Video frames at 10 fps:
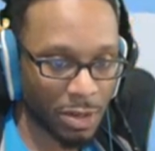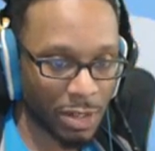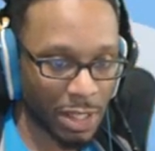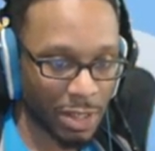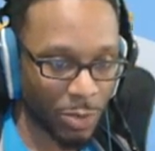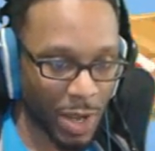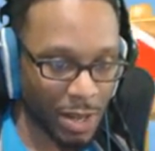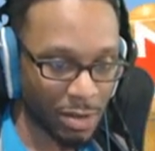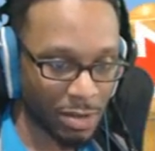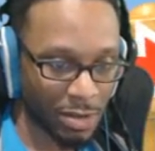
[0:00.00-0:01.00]
You're like,
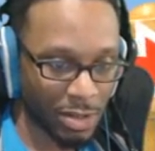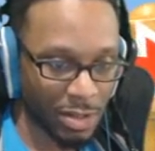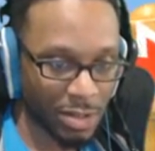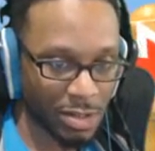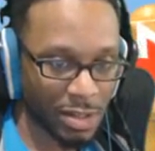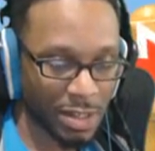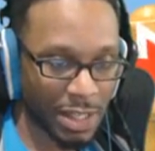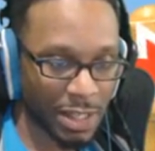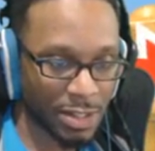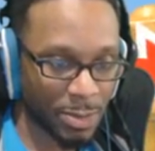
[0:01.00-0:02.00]
wow. Just because I
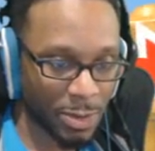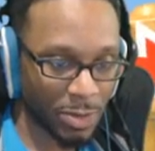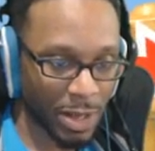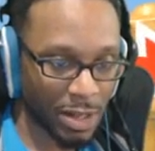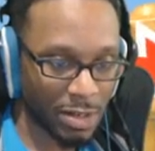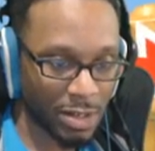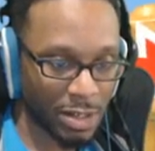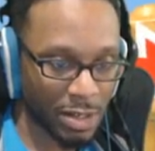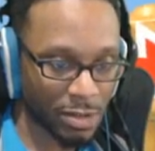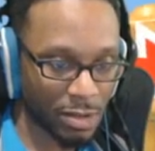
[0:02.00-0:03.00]
like jumping around?
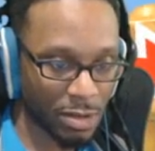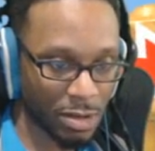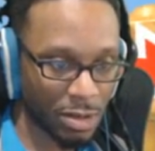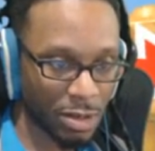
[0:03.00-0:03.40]
Yes, sir.